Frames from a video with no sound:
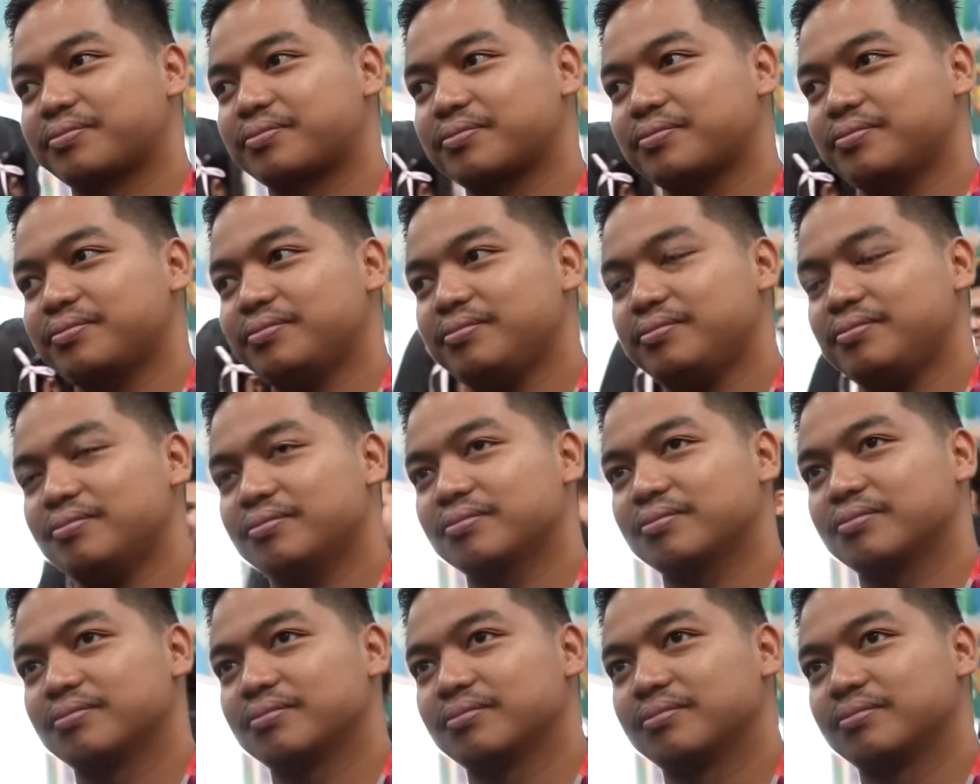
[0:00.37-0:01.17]

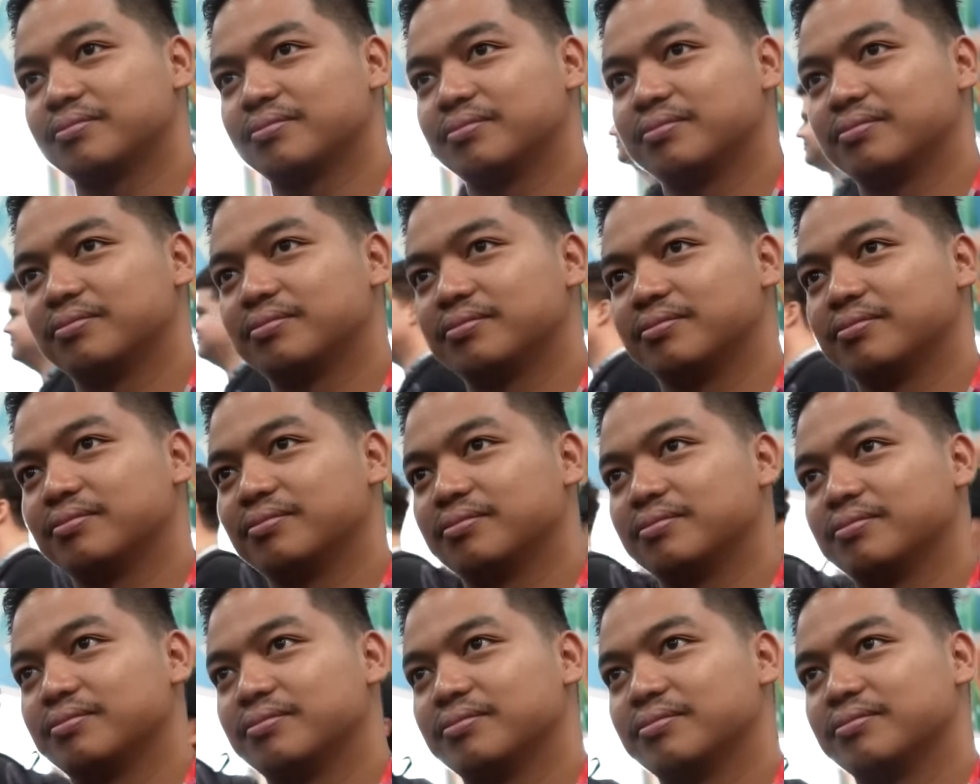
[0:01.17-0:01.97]

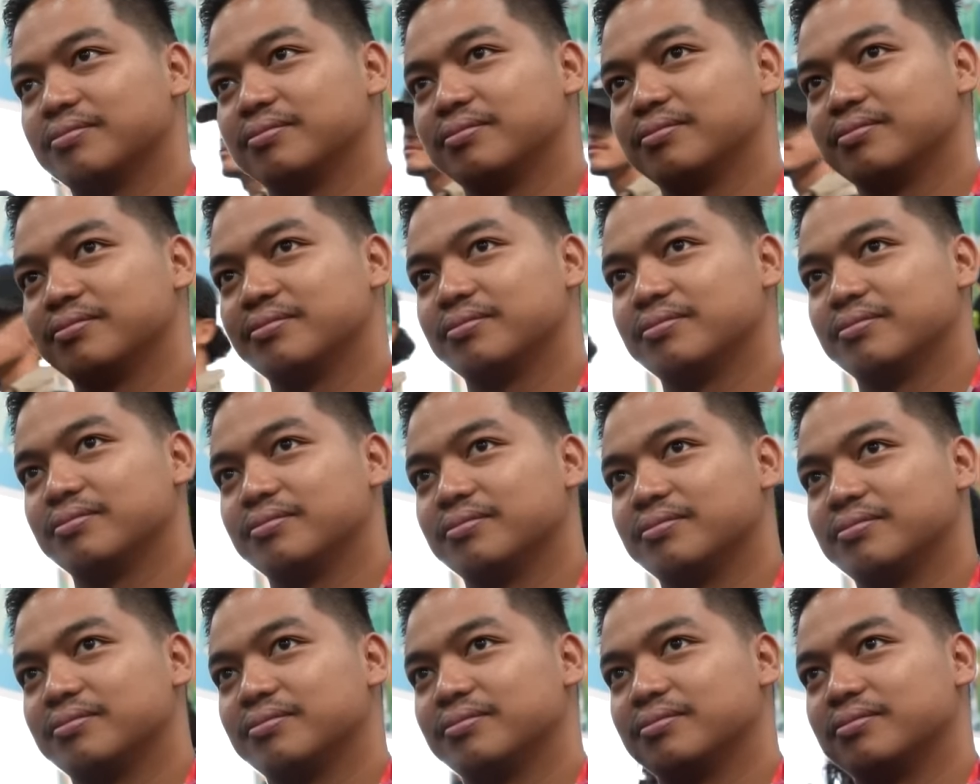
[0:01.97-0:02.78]

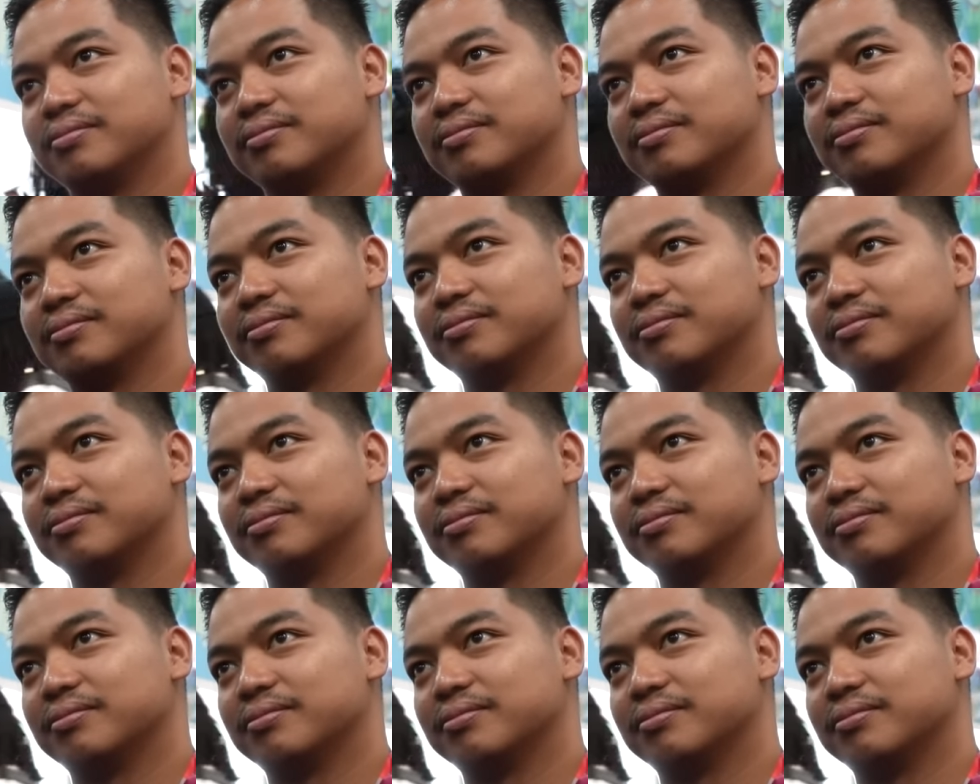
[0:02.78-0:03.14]
(silent)